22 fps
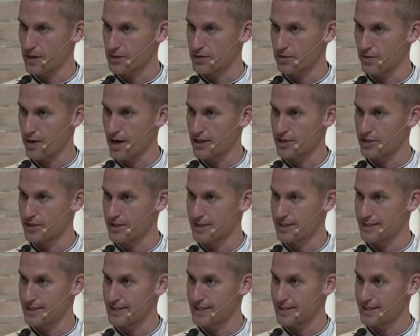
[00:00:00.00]
resurrection,
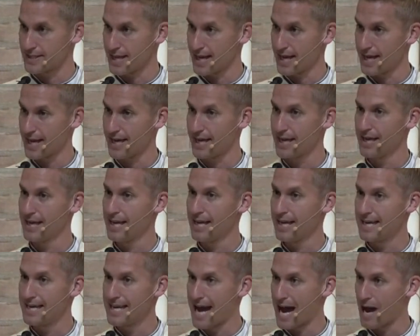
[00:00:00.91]
is to say,
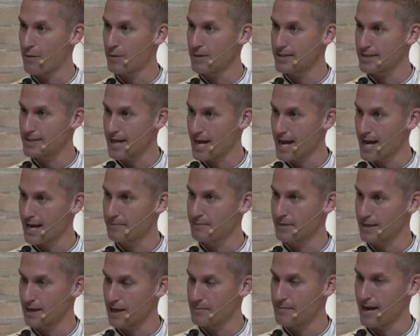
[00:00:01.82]
now it's time
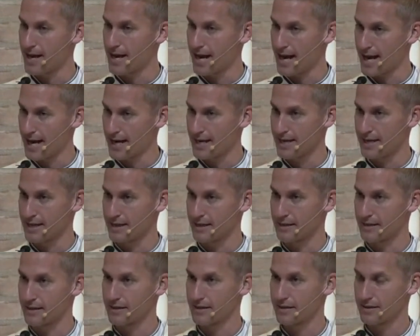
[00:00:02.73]
to come out of
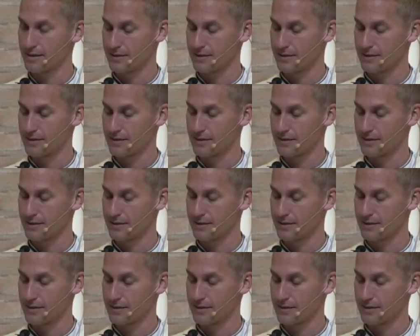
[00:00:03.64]
hiding.